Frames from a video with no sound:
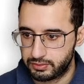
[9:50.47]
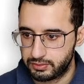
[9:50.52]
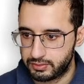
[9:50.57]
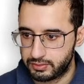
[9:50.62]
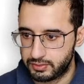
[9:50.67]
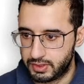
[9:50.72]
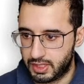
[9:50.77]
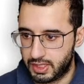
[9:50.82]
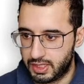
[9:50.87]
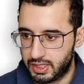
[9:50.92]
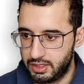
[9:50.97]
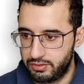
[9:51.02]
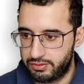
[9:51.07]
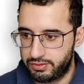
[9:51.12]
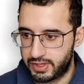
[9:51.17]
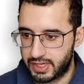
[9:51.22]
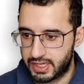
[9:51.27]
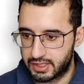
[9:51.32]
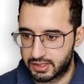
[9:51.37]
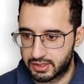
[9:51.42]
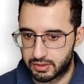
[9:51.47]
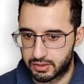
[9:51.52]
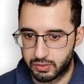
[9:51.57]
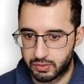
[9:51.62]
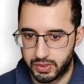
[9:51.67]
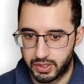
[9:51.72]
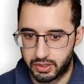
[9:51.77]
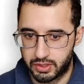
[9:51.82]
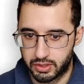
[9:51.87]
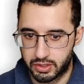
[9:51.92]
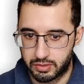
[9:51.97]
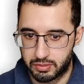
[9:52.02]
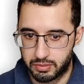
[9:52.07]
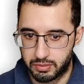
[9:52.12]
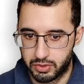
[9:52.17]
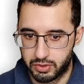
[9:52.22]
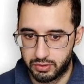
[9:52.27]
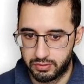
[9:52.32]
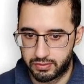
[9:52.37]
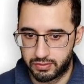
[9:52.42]
And in fact, we could
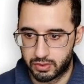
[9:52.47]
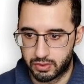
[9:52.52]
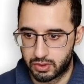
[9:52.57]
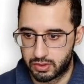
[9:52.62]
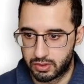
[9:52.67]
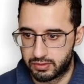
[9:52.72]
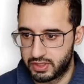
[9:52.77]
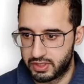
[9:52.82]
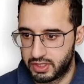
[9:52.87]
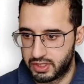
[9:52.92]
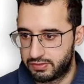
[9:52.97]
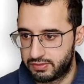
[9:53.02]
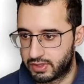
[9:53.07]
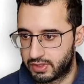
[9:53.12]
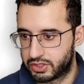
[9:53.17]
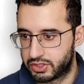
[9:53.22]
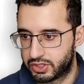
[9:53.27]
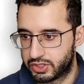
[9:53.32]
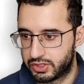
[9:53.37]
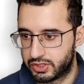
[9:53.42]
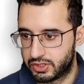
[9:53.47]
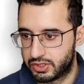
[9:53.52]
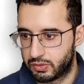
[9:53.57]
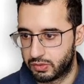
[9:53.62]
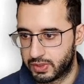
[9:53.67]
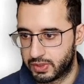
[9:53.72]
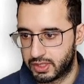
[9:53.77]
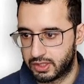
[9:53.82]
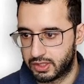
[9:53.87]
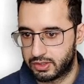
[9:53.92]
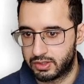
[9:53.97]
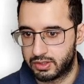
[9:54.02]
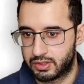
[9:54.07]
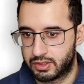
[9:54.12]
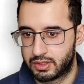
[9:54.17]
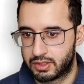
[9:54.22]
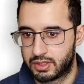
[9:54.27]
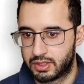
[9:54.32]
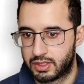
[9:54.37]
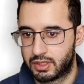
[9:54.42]
move all of these functions as well
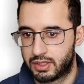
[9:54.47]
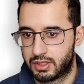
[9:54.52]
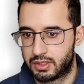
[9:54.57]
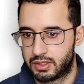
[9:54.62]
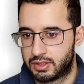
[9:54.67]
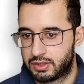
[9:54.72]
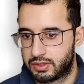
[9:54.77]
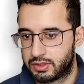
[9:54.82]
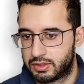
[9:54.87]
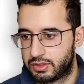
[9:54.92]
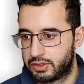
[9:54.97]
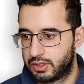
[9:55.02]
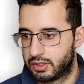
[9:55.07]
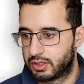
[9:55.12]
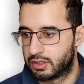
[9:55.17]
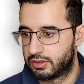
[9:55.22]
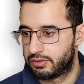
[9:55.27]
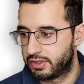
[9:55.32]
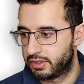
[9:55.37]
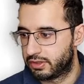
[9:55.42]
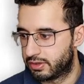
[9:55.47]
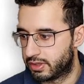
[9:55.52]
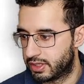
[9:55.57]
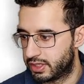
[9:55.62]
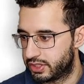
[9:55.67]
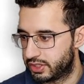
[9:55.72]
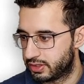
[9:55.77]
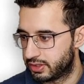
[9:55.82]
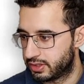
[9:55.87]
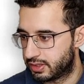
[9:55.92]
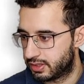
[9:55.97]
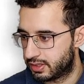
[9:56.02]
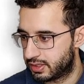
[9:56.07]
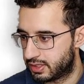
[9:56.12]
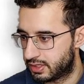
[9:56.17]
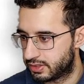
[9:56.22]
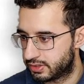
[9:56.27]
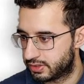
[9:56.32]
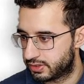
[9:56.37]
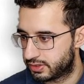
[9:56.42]
to the configuration
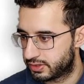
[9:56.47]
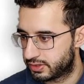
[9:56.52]
class.